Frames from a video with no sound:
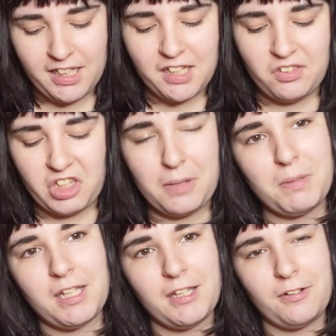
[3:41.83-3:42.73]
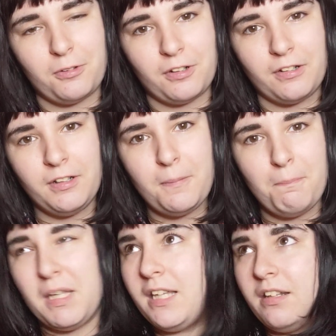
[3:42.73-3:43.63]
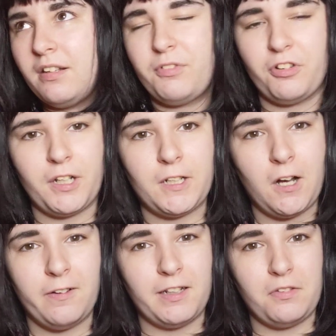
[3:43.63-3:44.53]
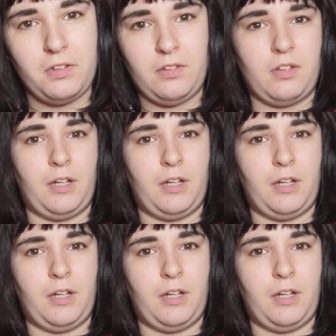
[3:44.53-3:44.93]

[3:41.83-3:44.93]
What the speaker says: cinnamon or mint during the holiday season.